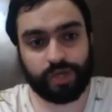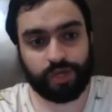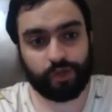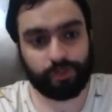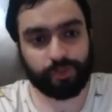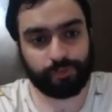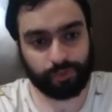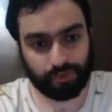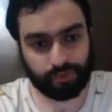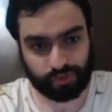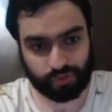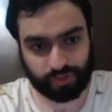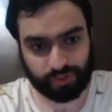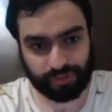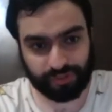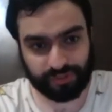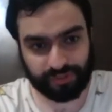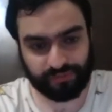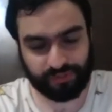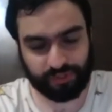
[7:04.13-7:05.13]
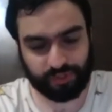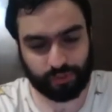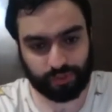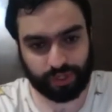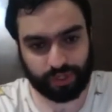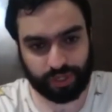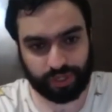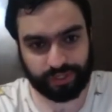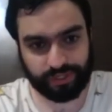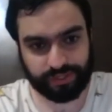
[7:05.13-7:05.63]
I hope you enjoyed this video,
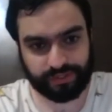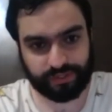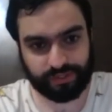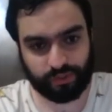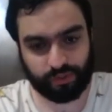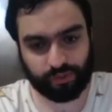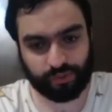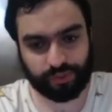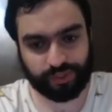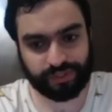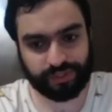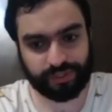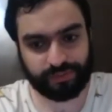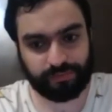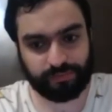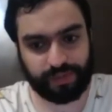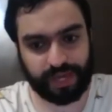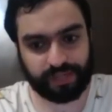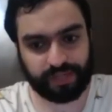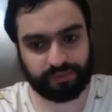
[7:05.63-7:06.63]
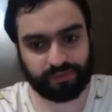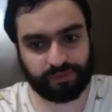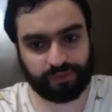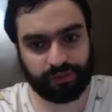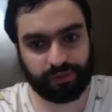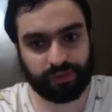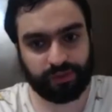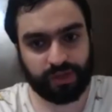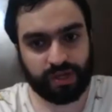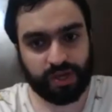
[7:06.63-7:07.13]
guys. So this
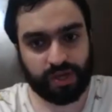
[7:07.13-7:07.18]
pattern,